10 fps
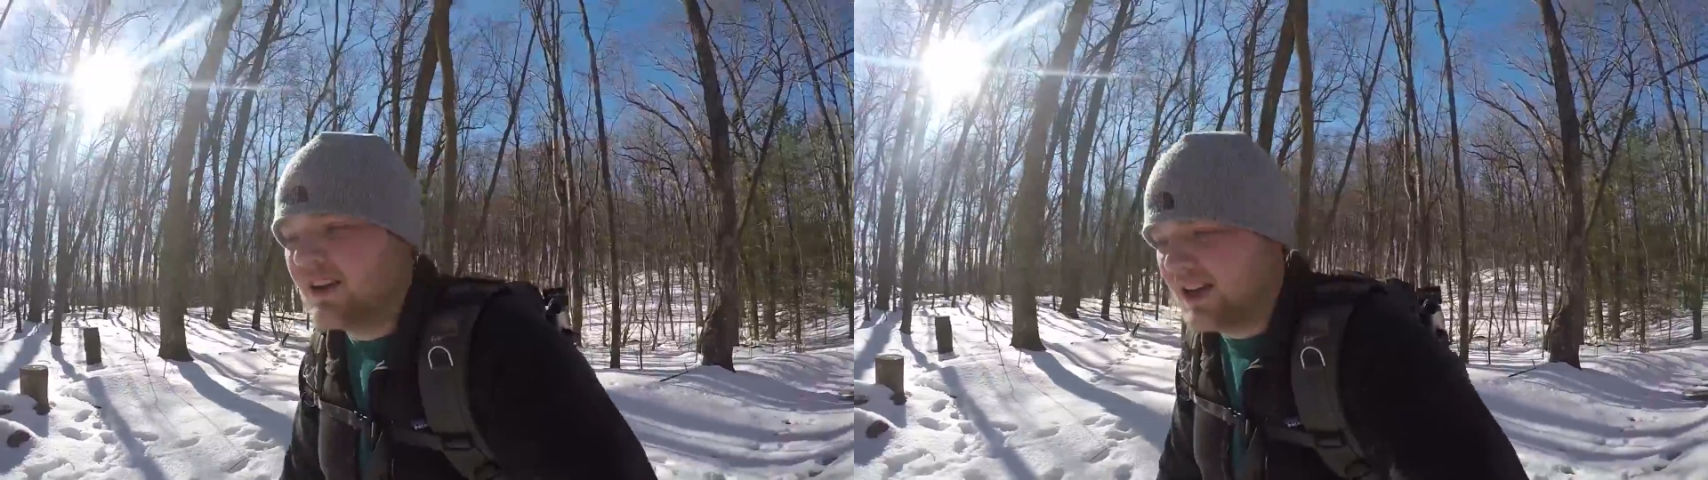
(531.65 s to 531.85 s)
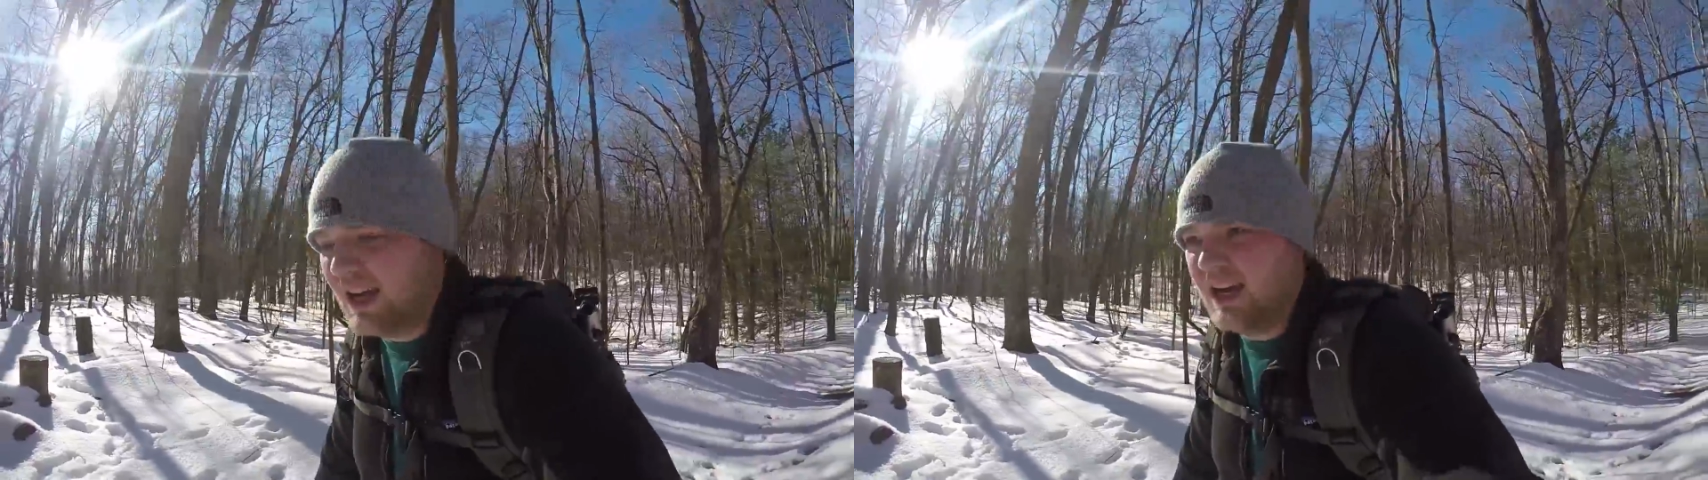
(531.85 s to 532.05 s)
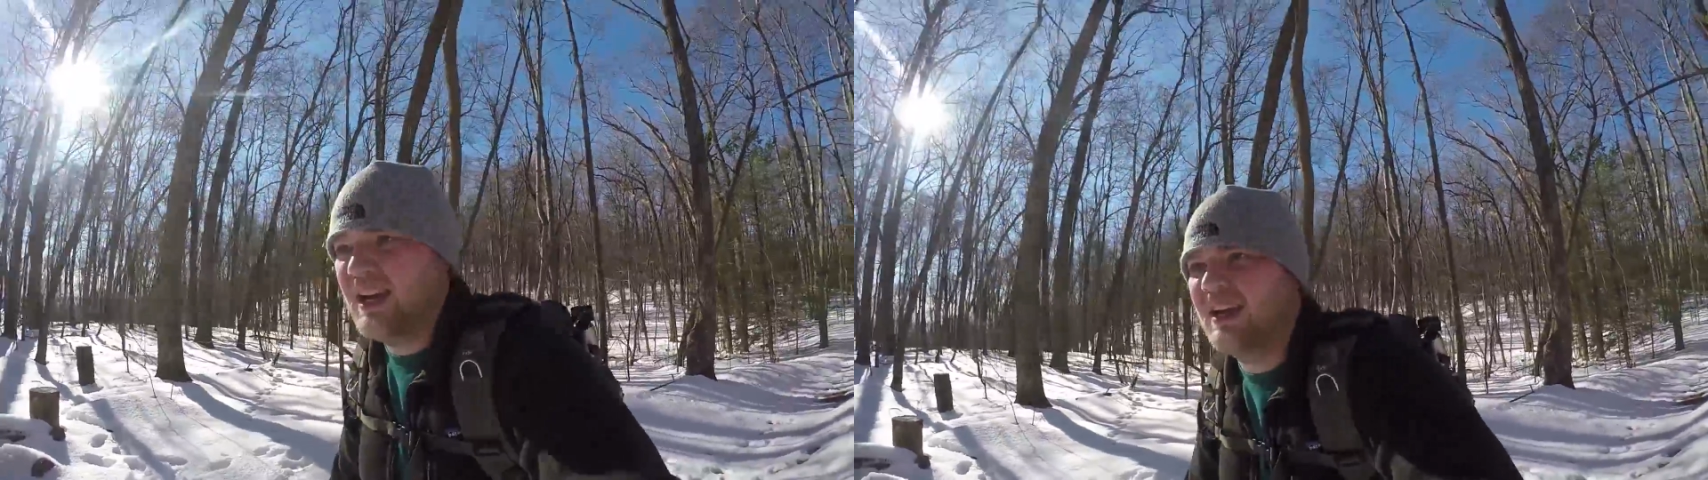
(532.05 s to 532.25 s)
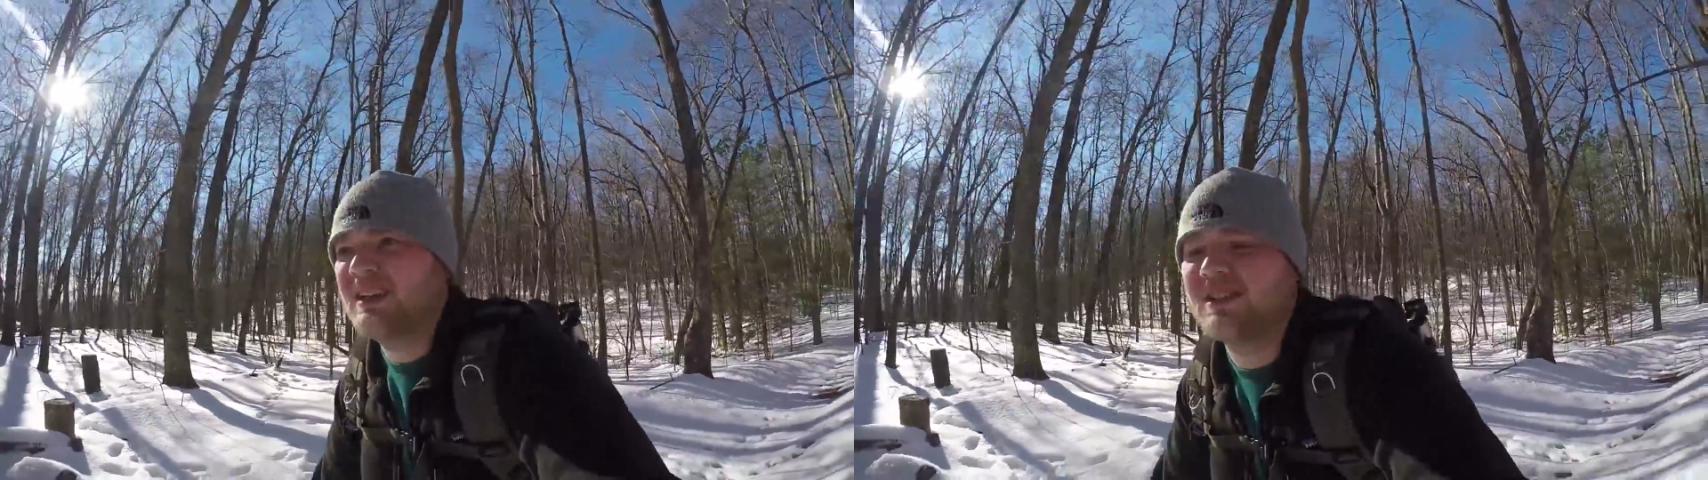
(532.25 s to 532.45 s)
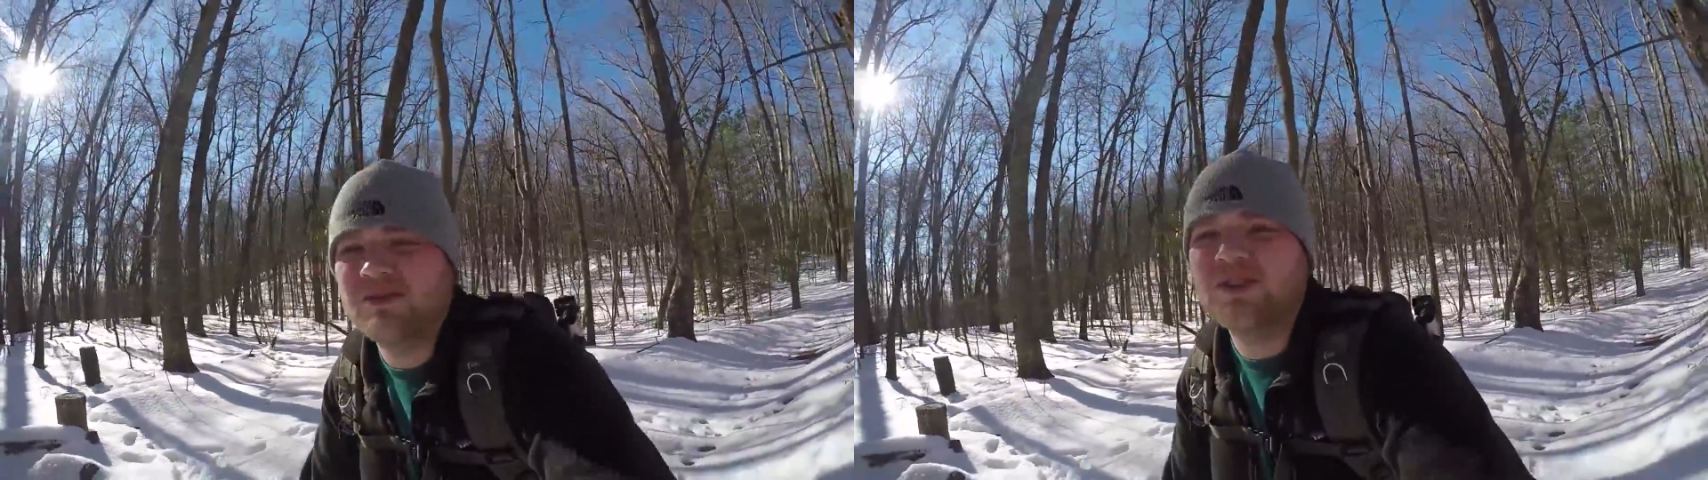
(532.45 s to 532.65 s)
Okay,
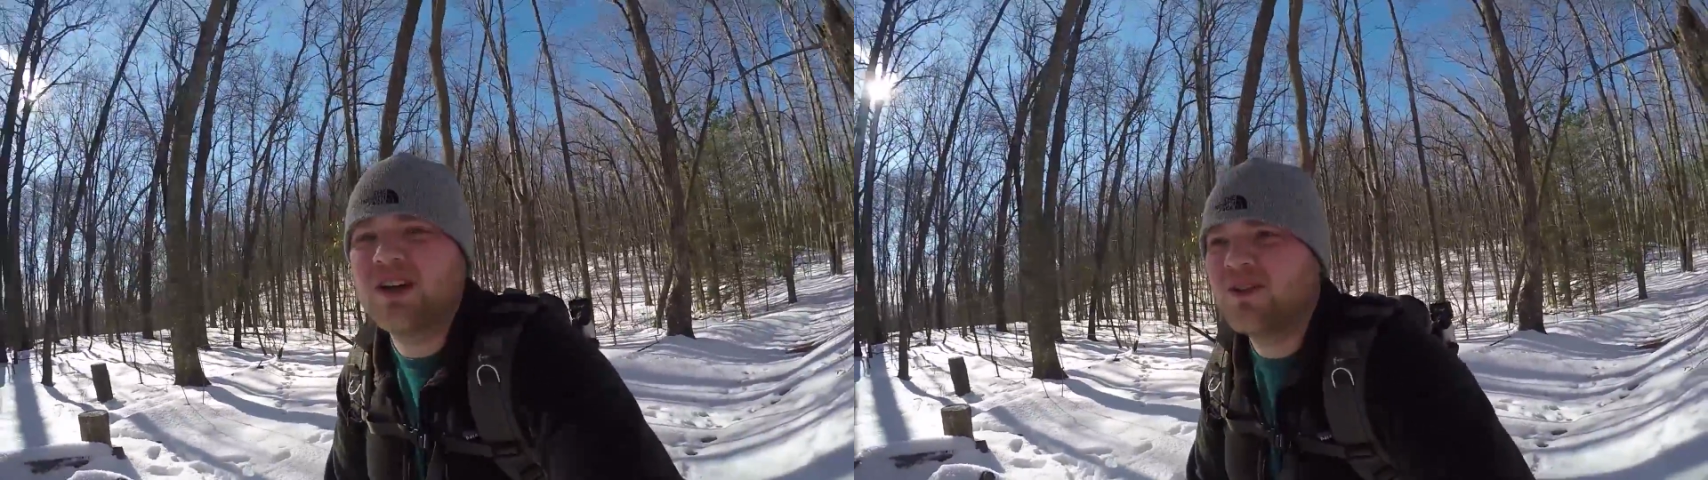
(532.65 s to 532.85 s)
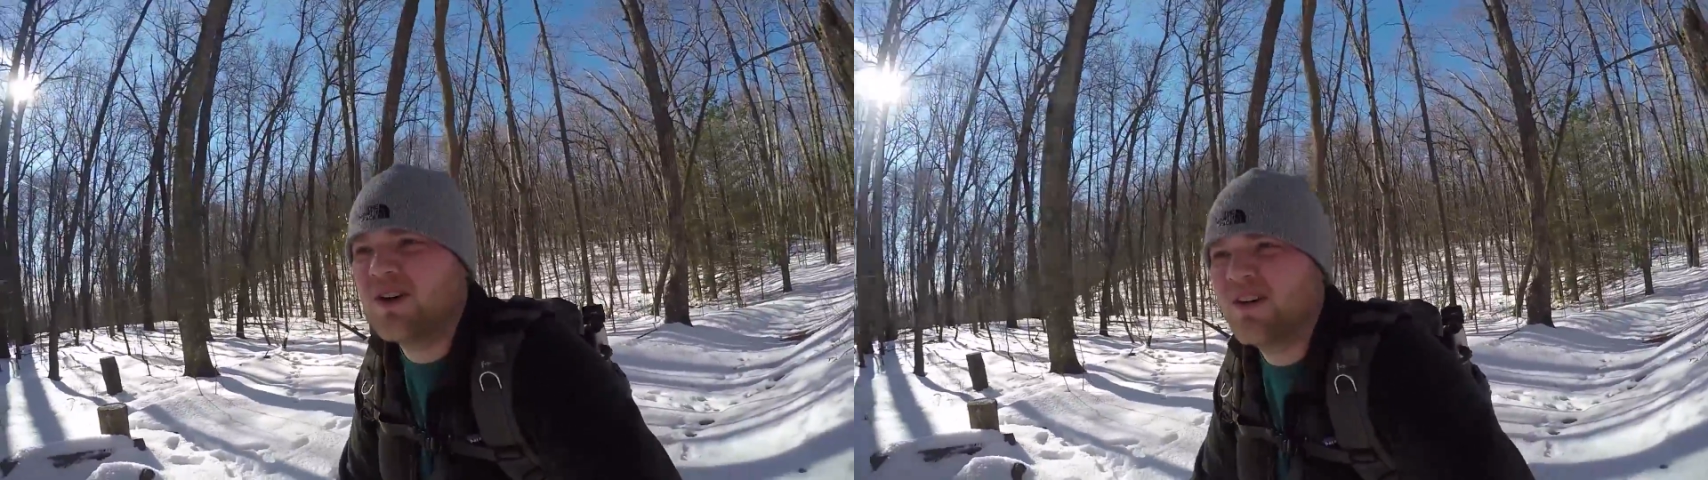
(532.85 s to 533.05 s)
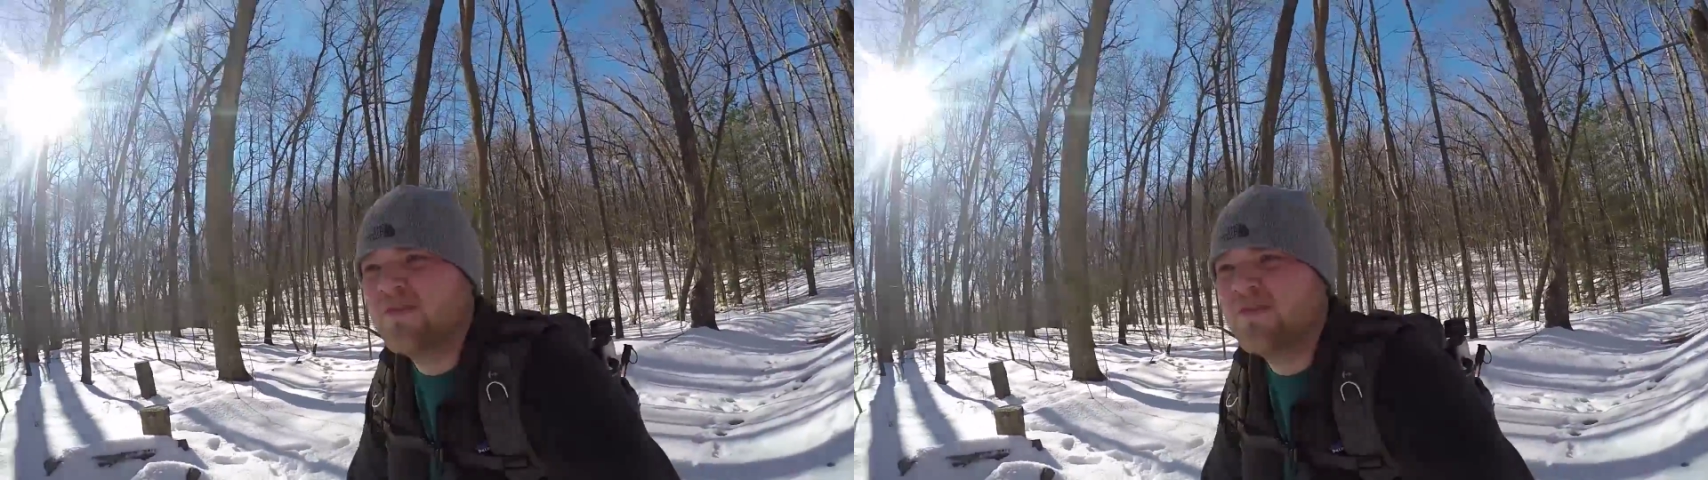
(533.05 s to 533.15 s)
so if we go